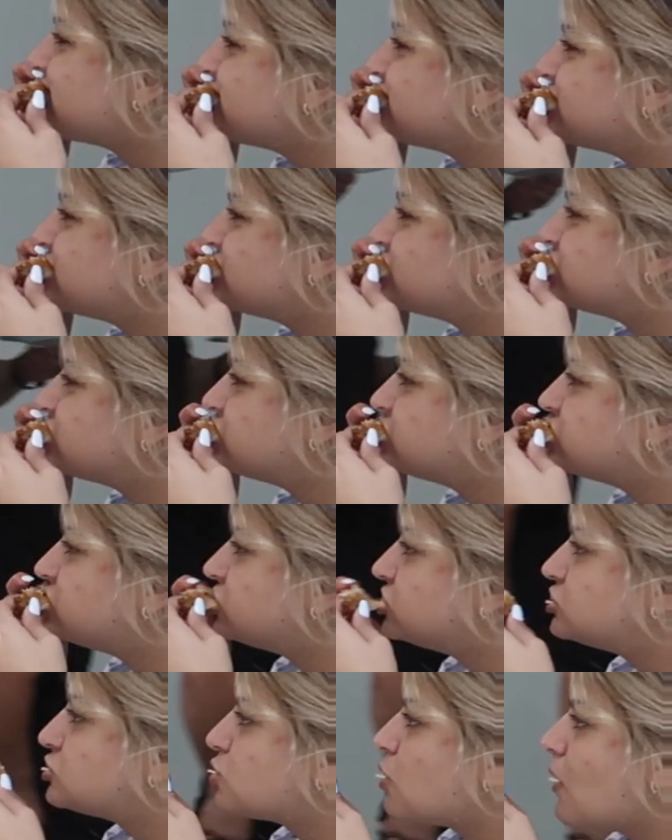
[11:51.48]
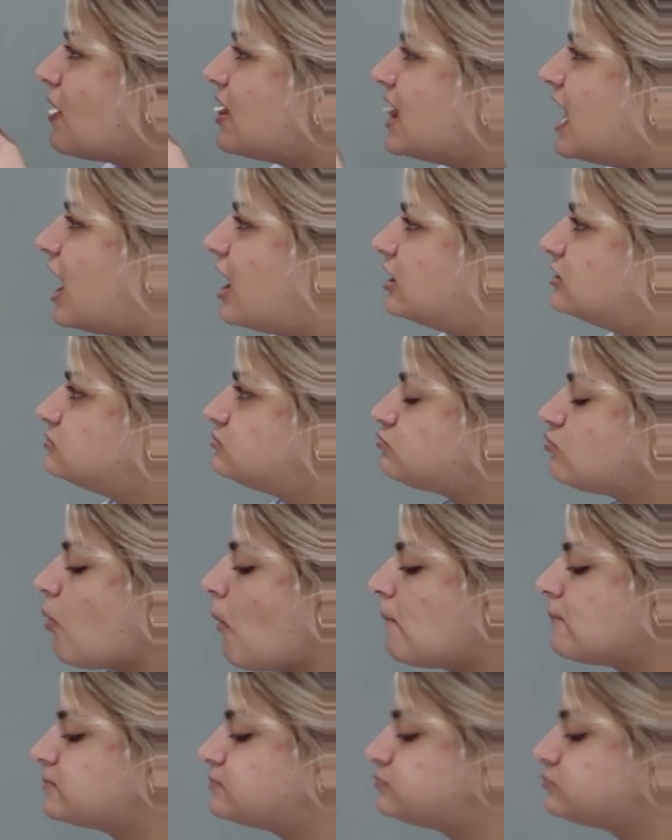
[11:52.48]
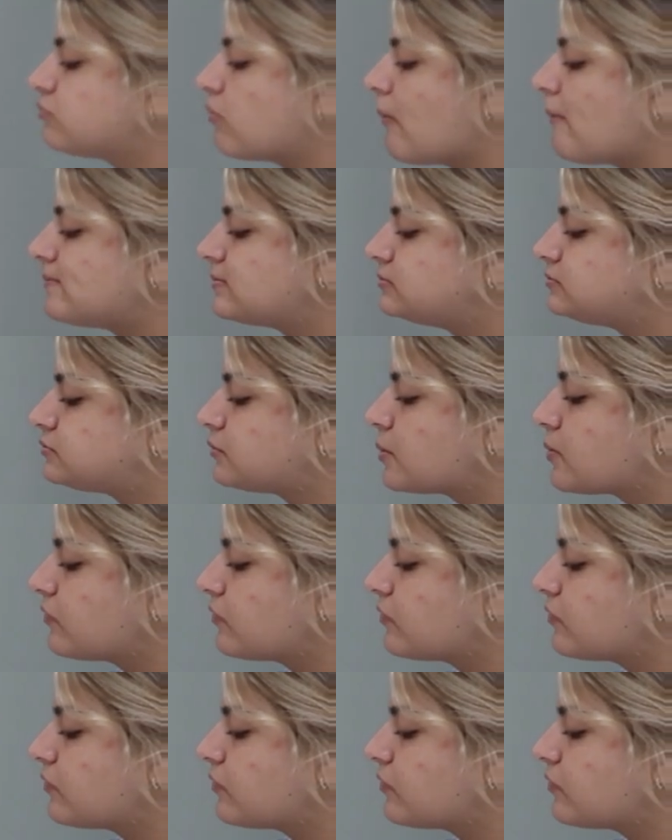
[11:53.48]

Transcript: Monday. Okay. So by Wednesday. I wanted